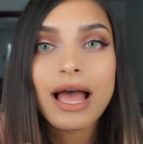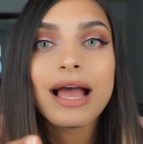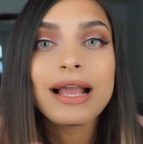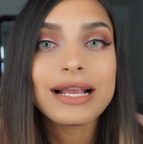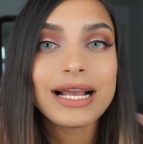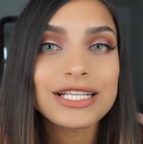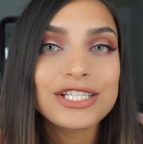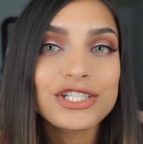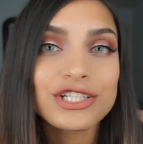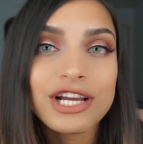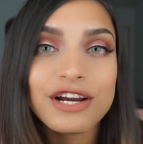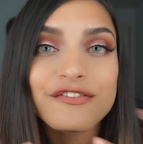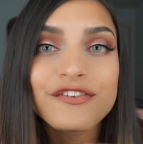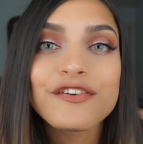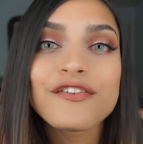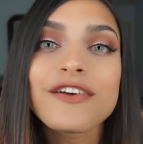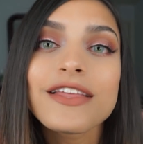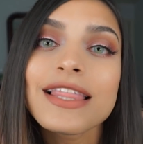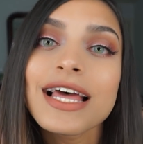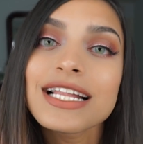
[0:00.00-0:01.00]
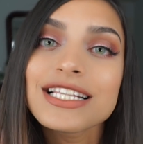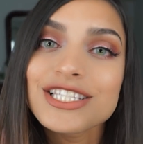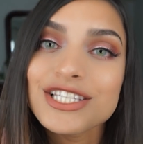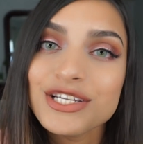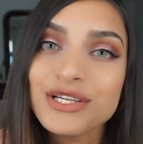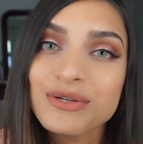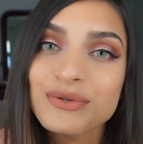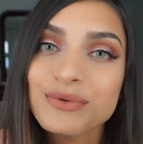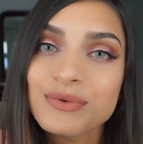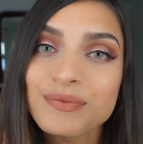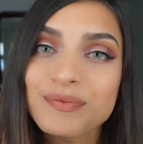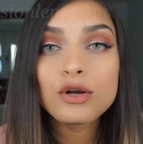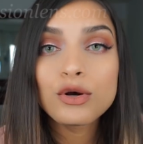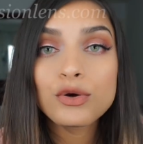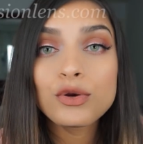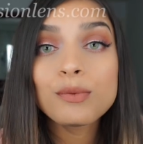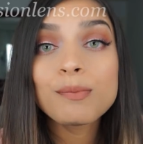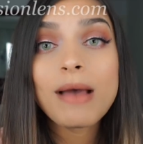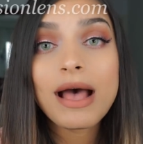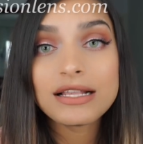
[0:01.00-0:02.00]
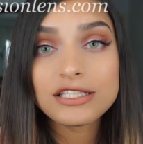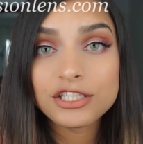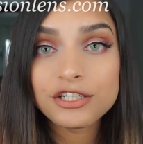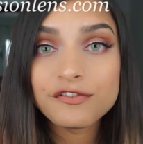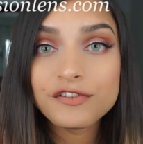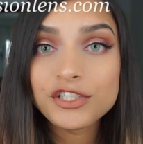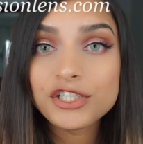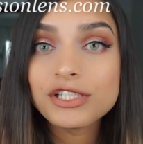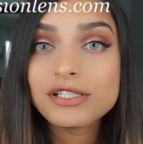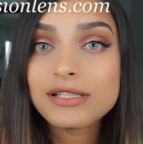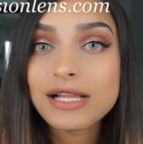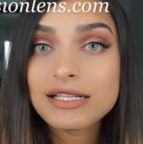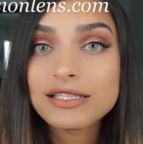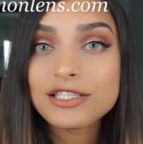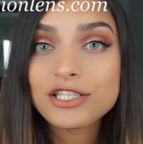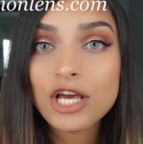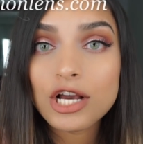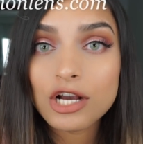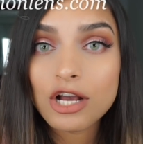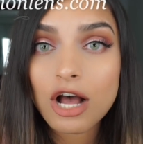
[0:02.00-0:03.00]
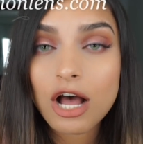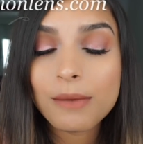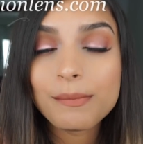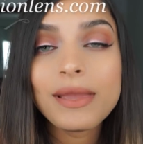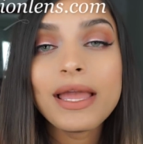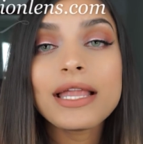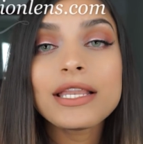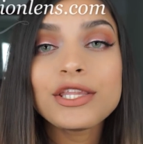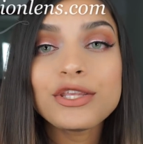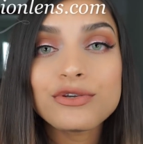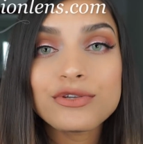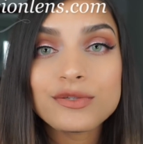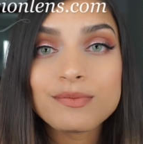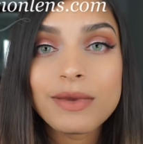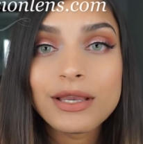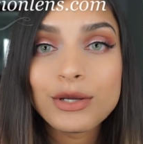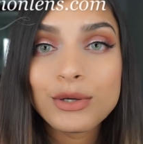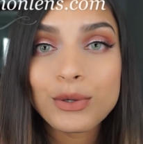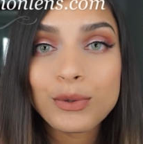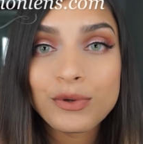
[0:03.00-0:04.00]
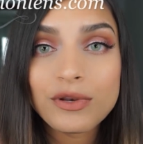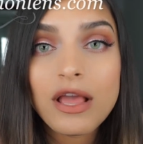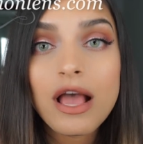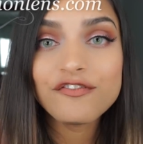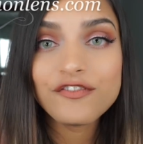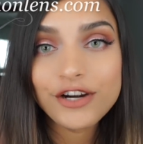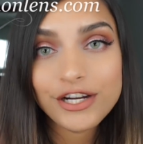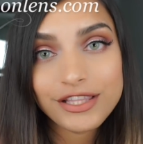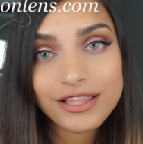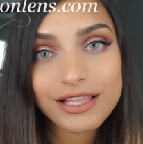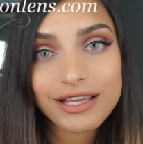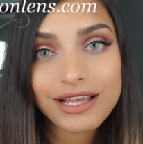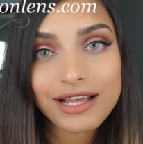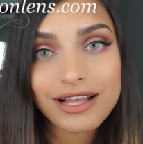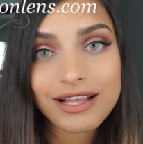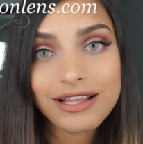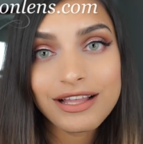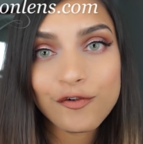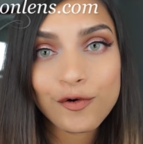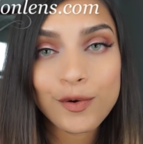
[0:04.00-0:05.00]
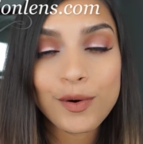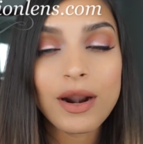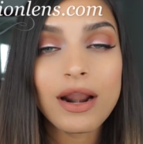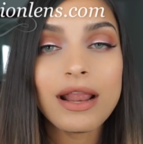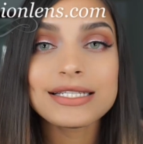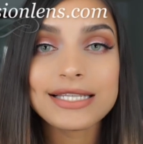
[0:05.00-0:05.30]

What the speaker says: I got you covered for that too. Go to mastervisionlens.com and use my code Vartika for